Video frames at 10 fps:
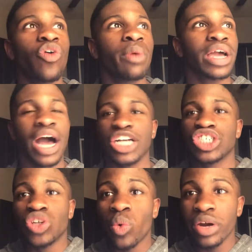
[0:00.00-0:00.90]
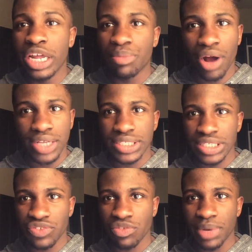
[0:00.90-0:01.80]
Oh my gosh, no one can process
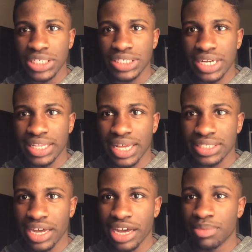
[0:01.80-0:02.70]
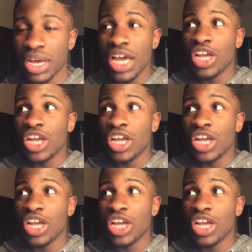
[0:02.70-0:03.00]
information at that time.